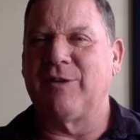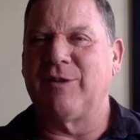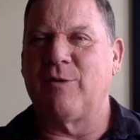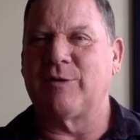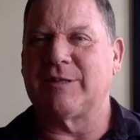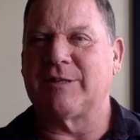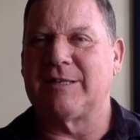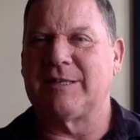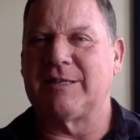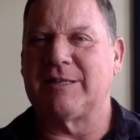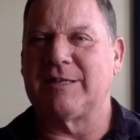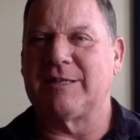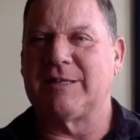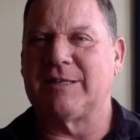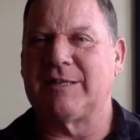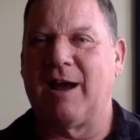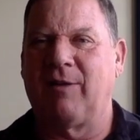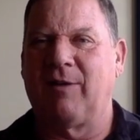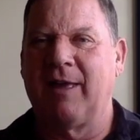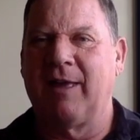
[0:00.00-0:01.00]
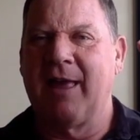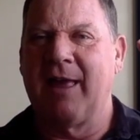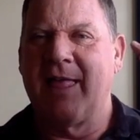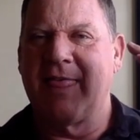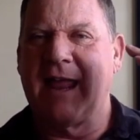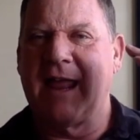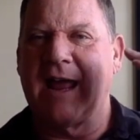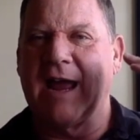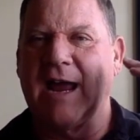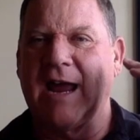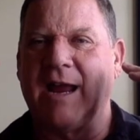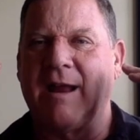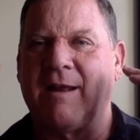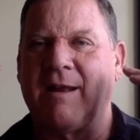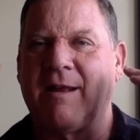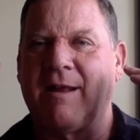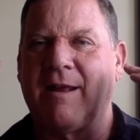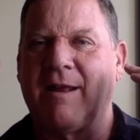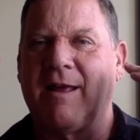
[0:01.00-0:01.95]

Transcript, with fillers: noticed now that I